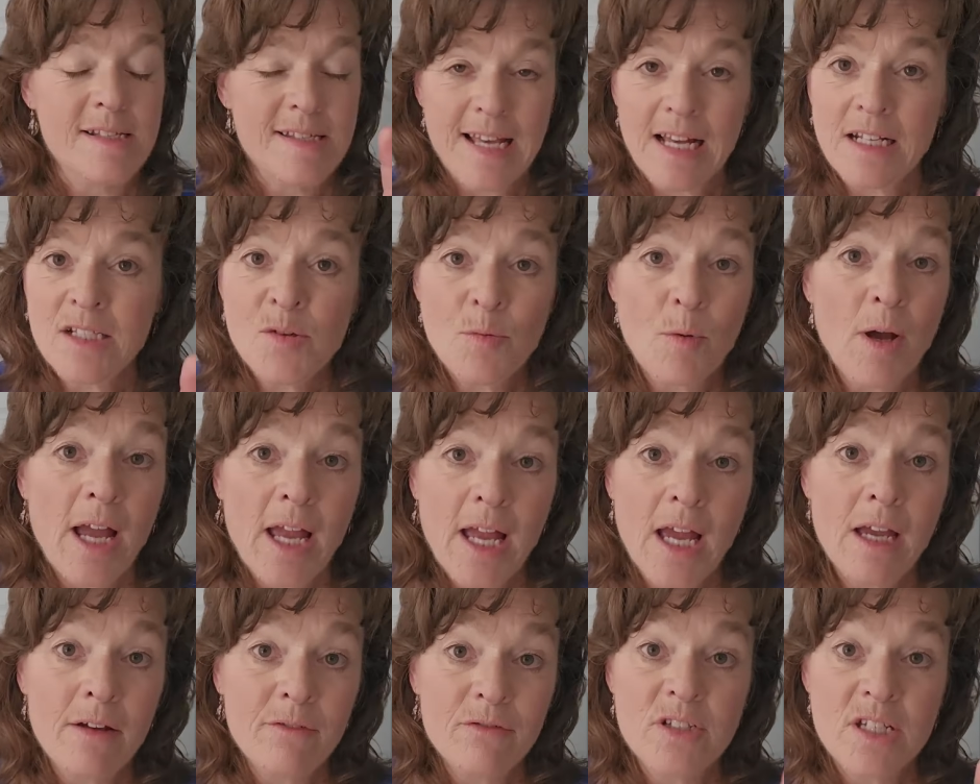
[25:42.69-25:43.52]
That's why
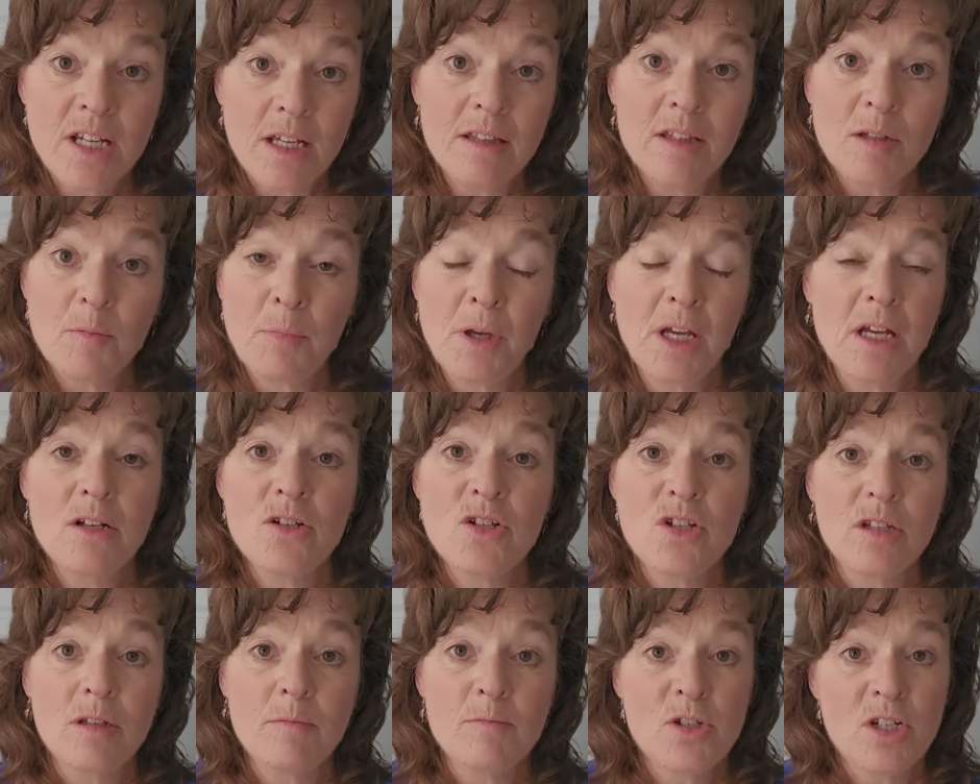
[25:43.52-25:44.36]
I have done the
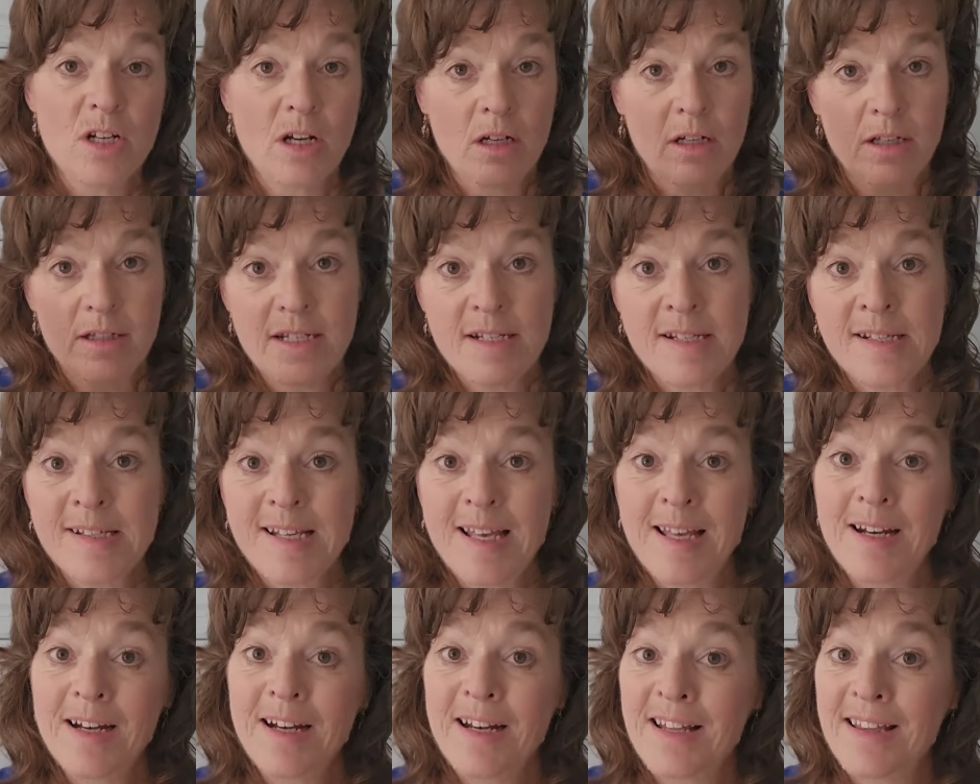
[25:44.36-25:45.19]
pendulum check on the
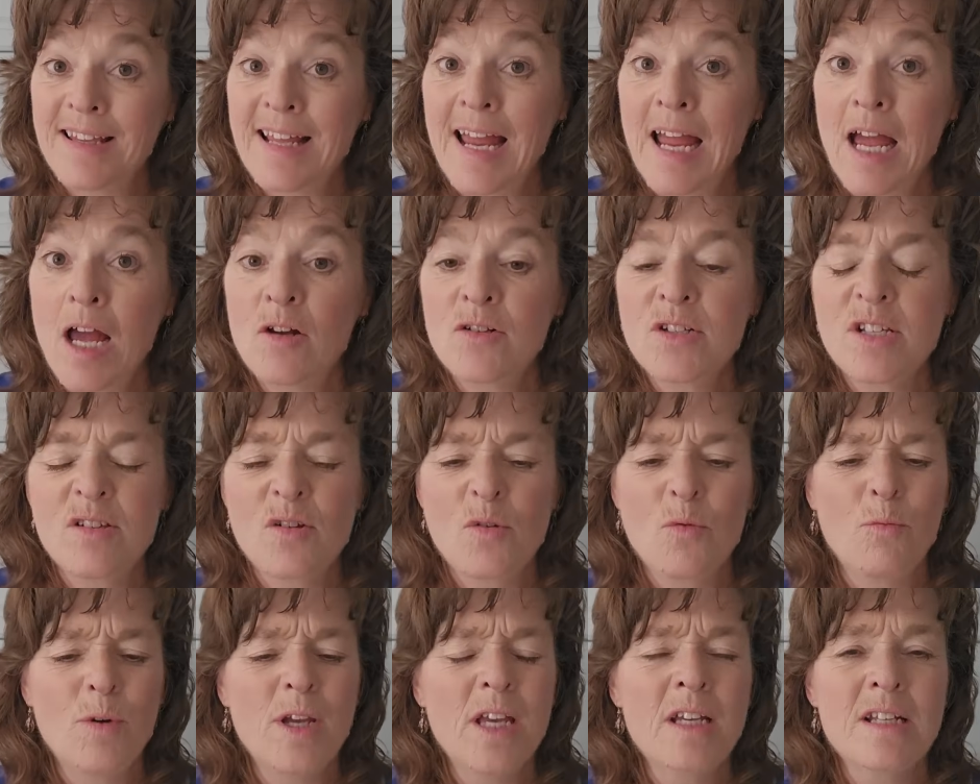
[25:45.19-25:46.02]
Senate and the House, so
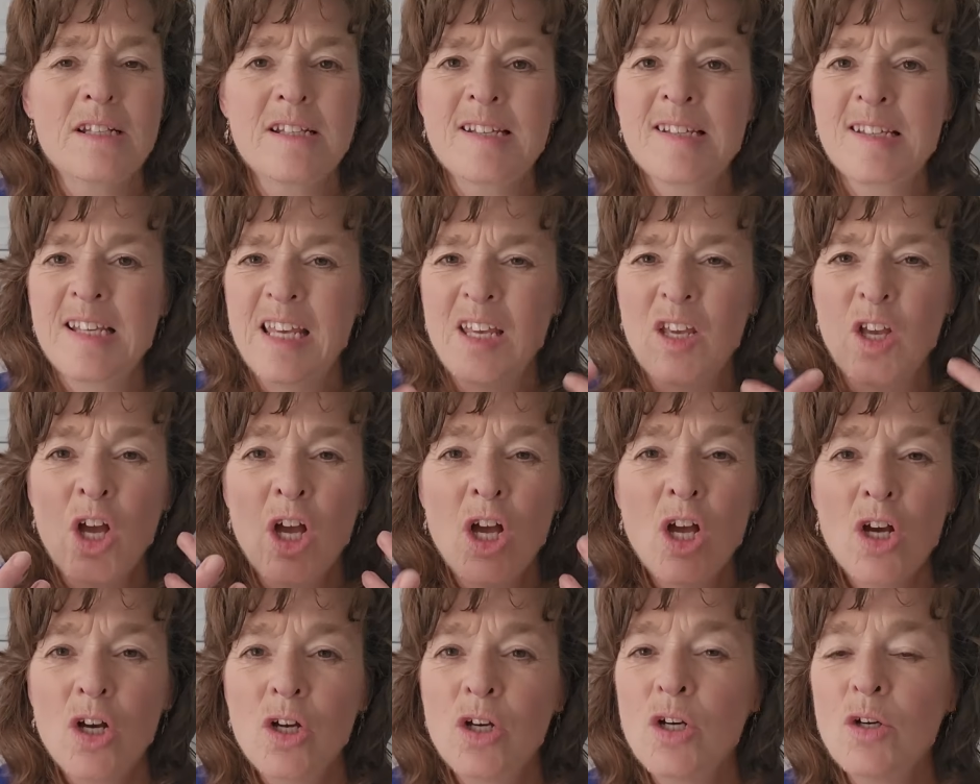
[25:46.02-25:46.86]
we can see
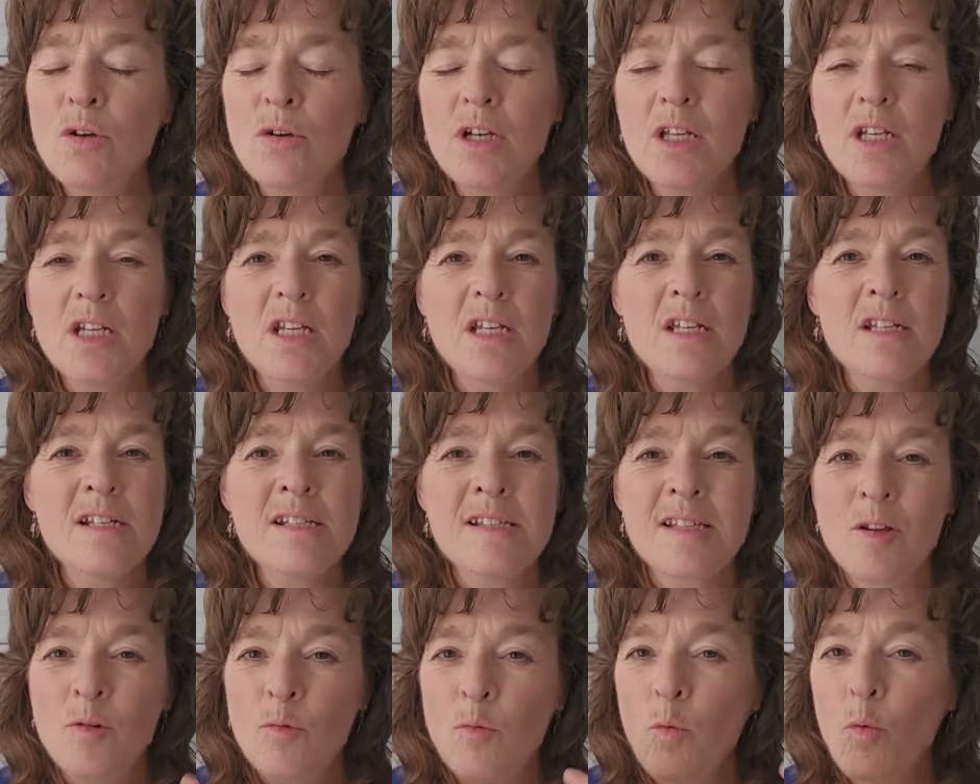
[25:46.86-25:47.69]
who it
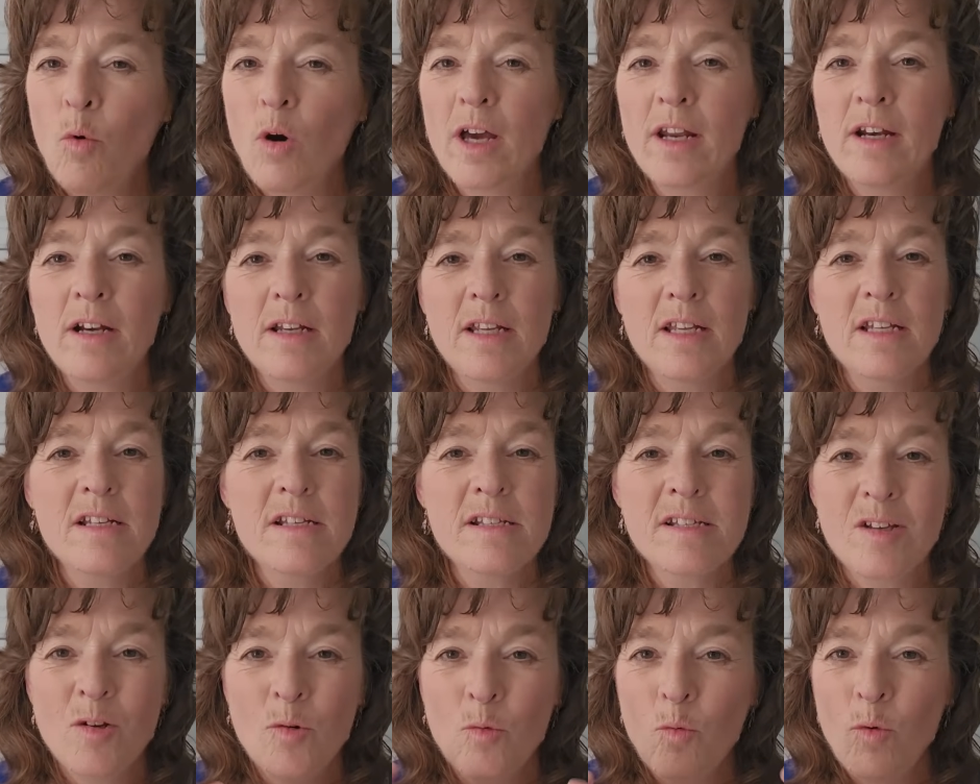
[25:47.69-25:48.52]
is and what it
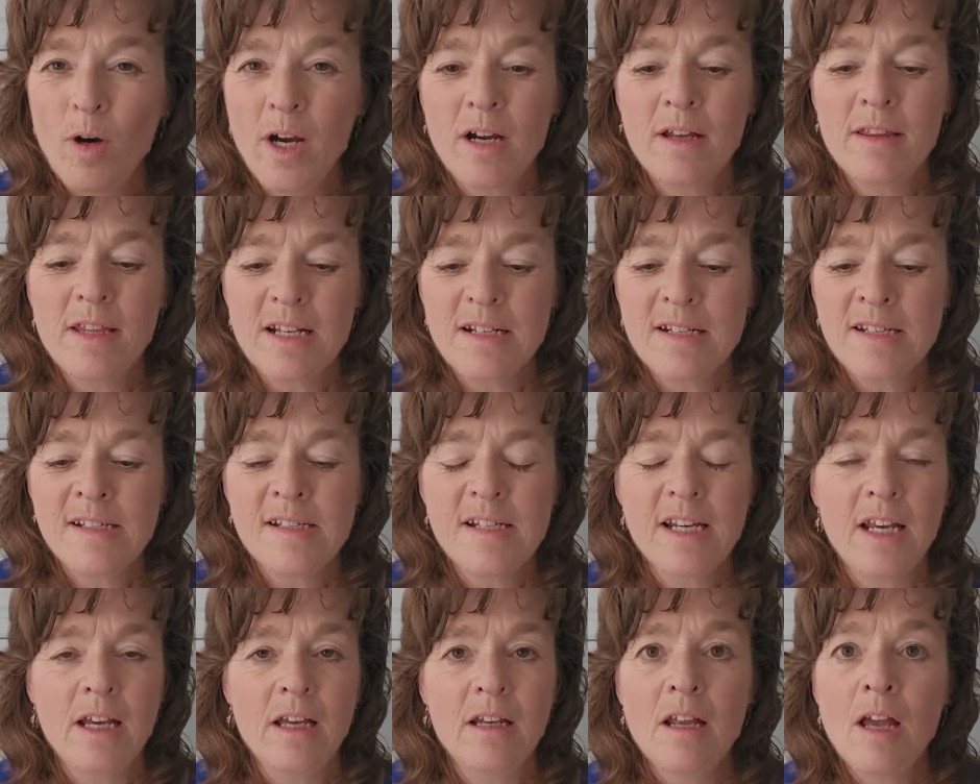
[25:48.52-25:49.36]
is and where they
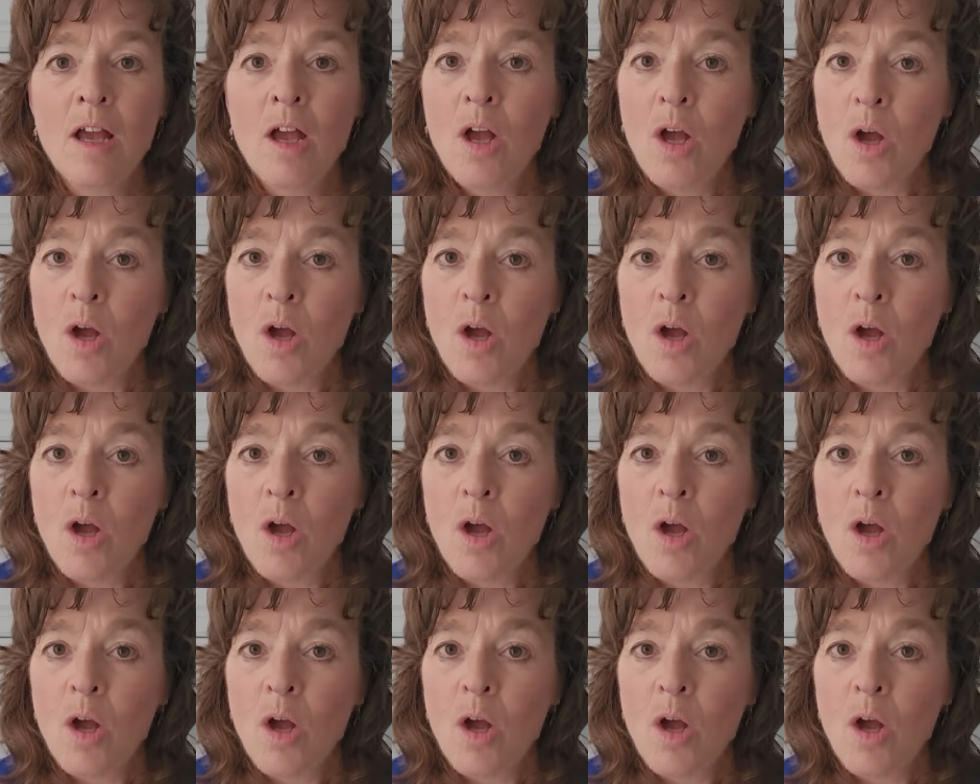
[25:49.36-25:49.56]
stand.